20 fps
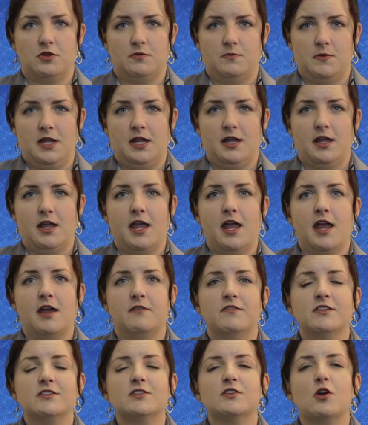with me
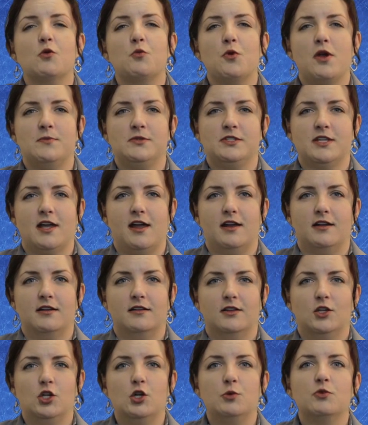and visit our website,
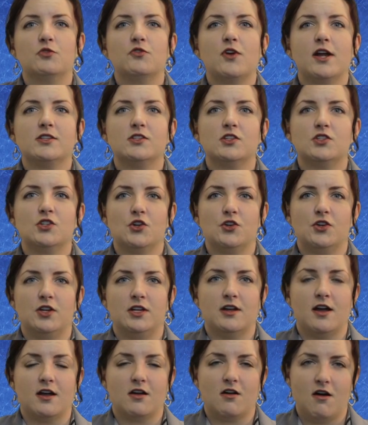
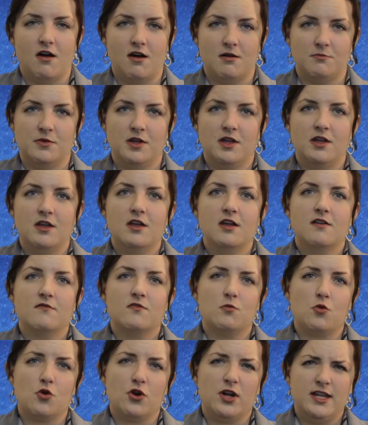humanrightsattorney.com,
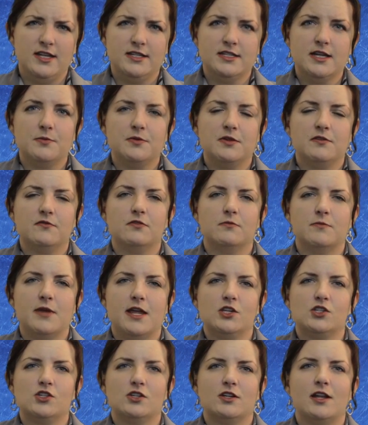for more in-depth
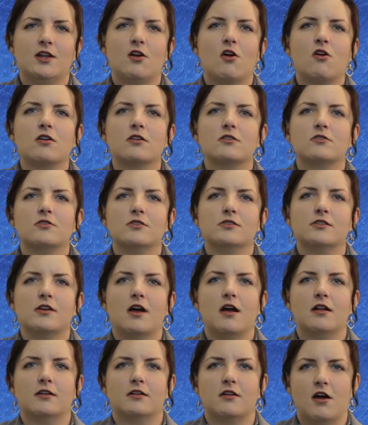information and articles
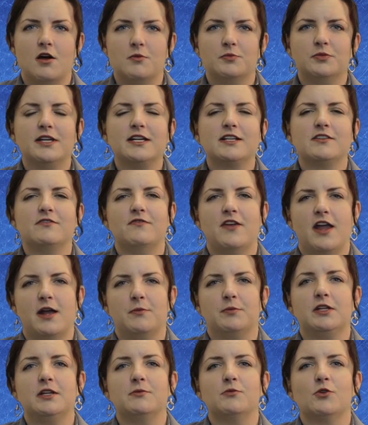on complex
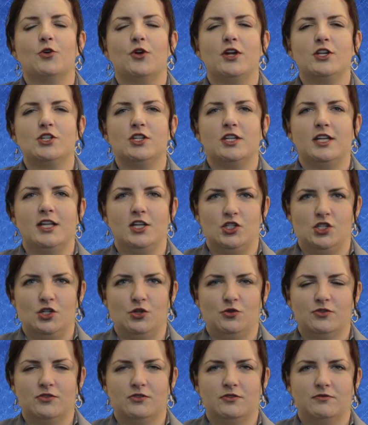family immigration
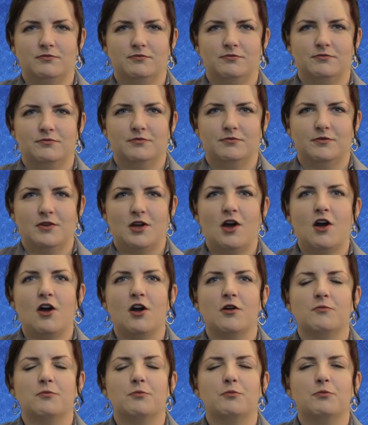issues,
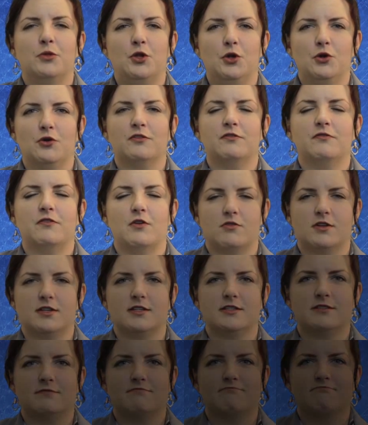our pure
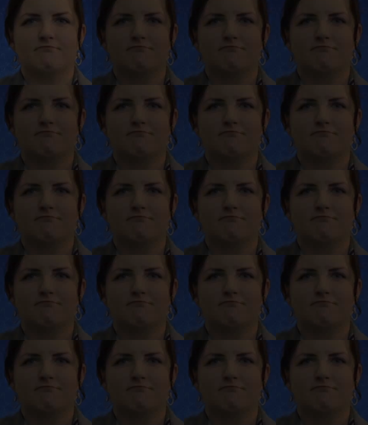focus.